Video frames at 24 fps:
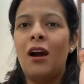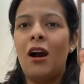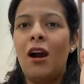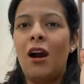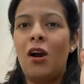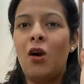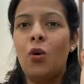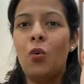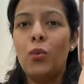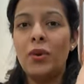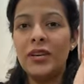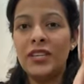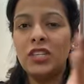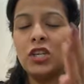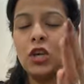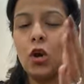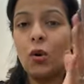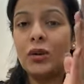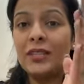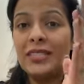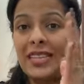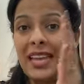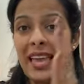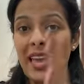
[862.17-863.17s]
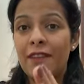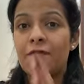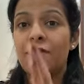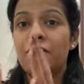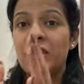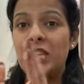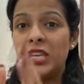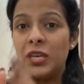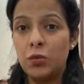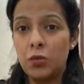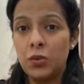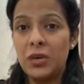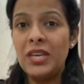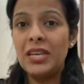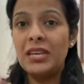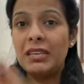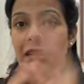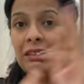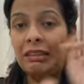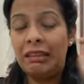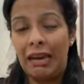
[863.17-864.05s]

videos every week.